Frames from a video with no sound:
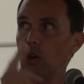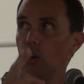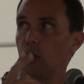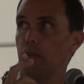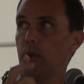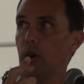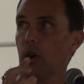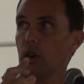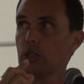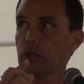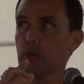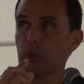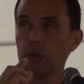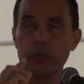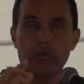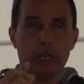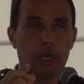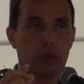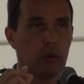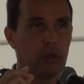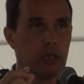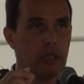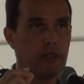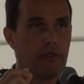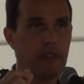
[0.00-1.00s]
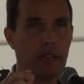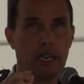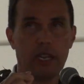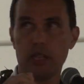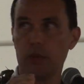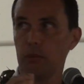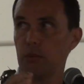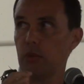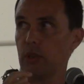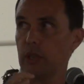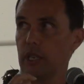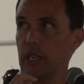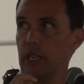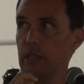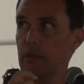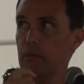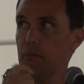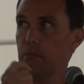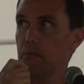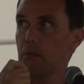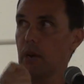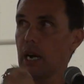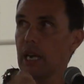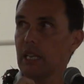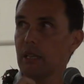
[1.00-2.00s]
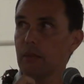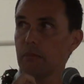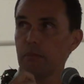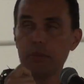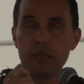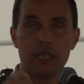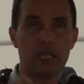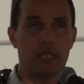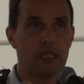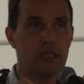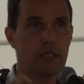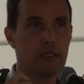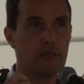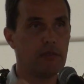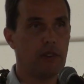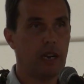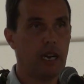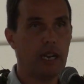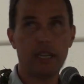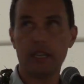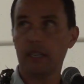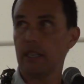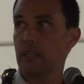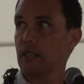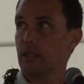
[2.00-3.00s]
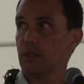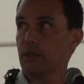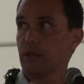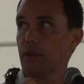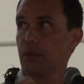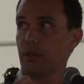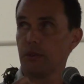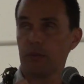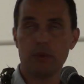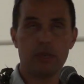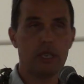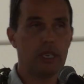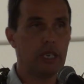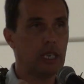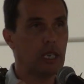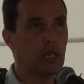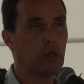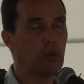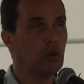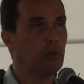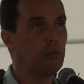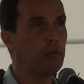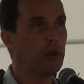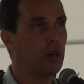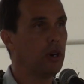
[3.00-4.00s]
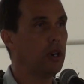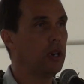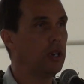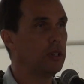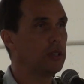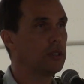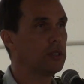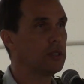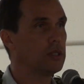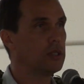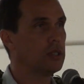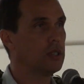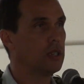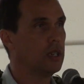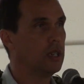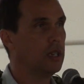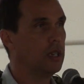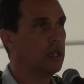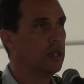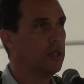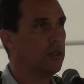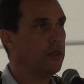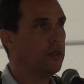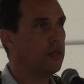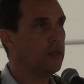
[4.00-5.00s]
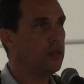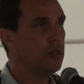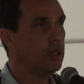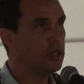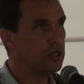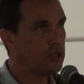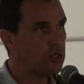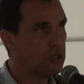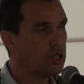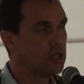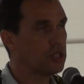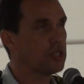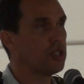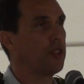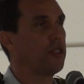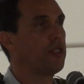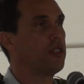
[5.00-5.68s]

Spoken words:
all parts were equally valuable, it might be divided into 3 equal parts. It's just a